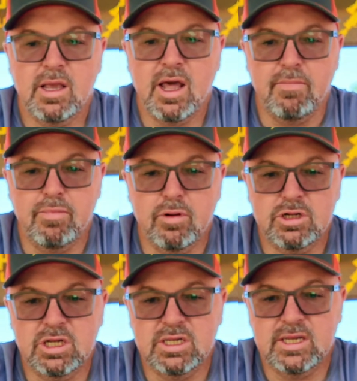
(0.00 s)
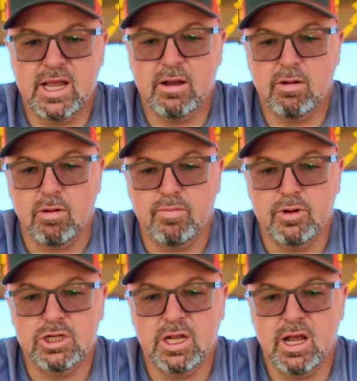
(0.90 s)
Kind of push this down or
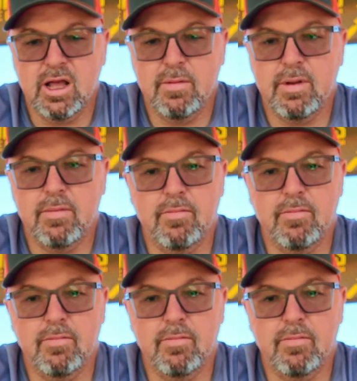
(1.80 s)
push it up.